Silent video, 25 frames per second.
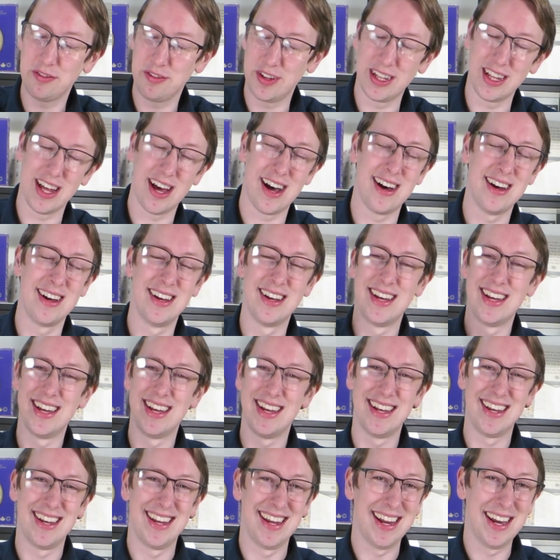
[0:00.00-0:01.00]
filler
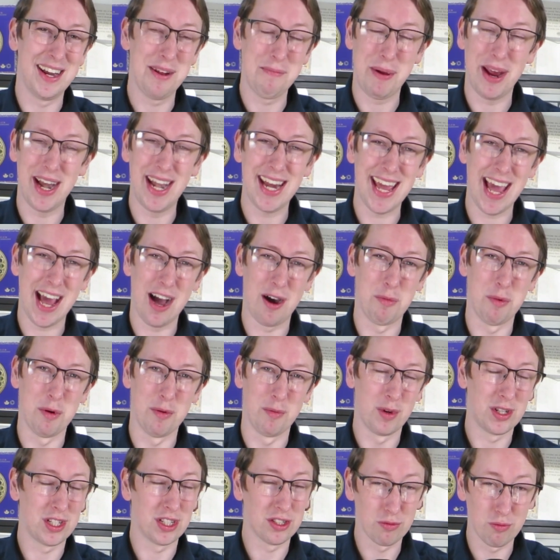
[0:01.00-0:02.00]
in a penny
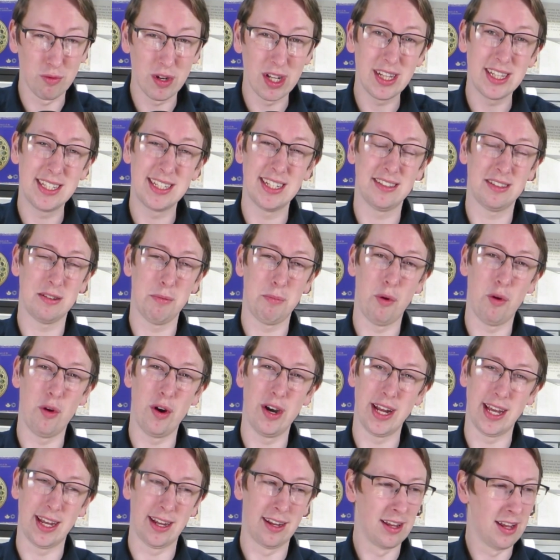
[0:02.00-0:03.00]
album, which is really
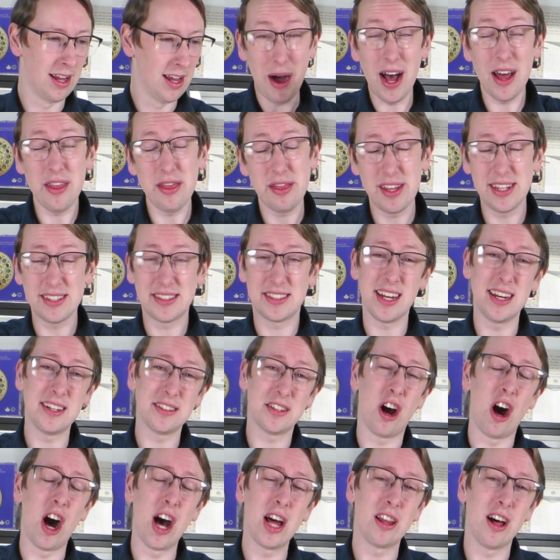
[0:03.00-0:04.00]
disappointing. But this does
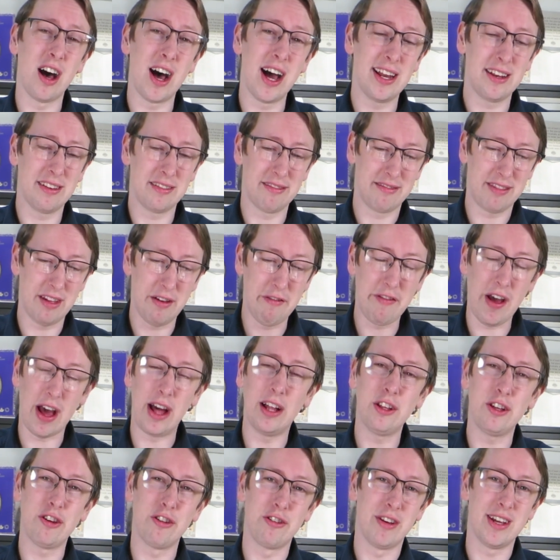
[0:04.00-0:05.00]
highlight the
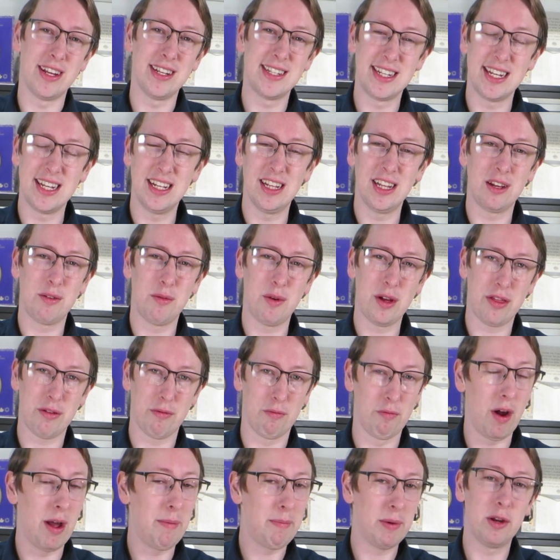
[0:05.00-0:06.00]
value in dealing with
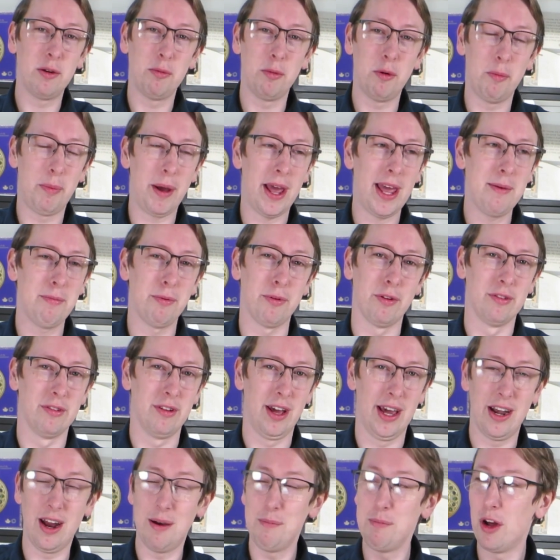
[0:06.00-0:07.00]
reputable people.
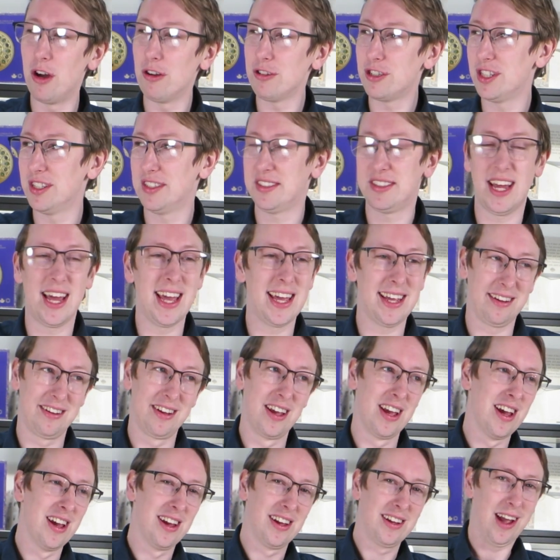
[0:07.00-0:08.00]
And I'm not just saying,
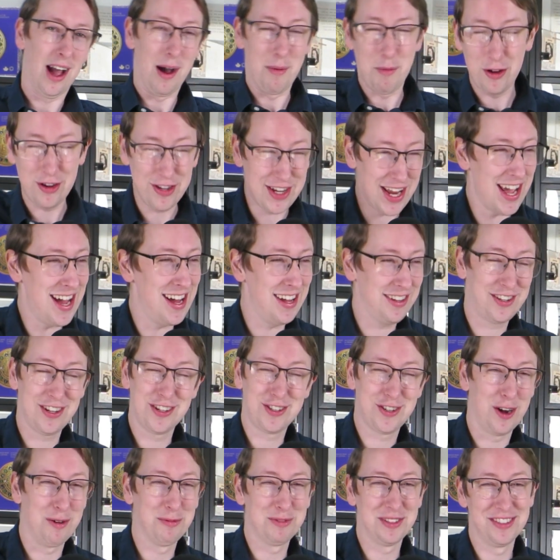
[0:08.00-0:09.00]
come on down to
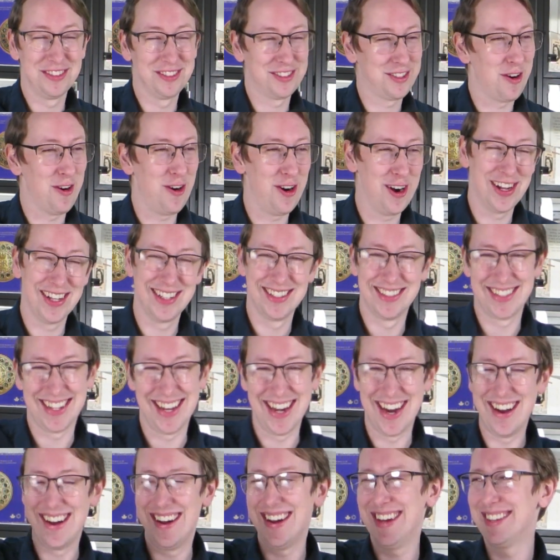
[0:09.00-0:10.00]
Thompson's Coins,
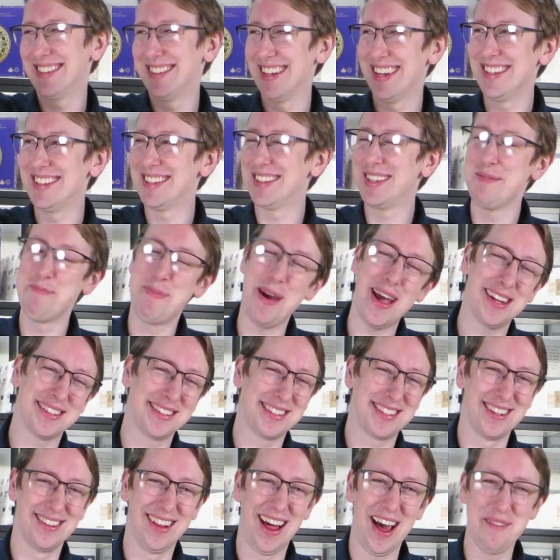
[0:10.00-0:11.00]
it's the
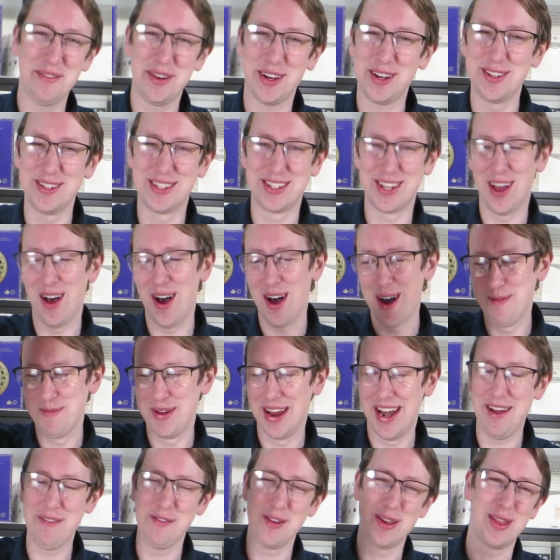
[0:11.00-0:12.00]
best, you'll have a good time
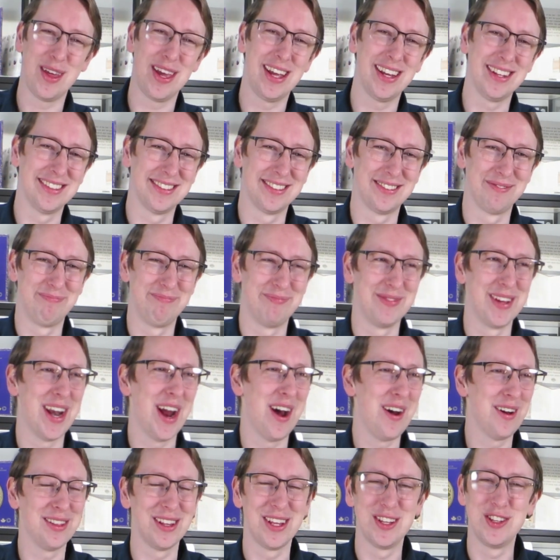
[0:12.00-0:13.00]
and everything's,
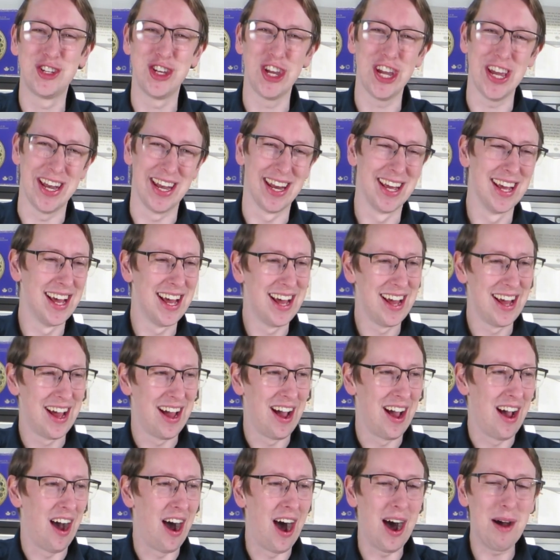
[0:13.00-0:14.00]
legit.
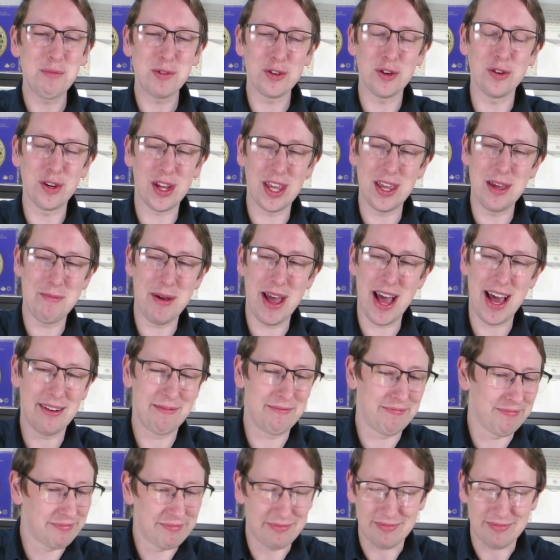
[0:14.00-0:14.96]
I'm talking about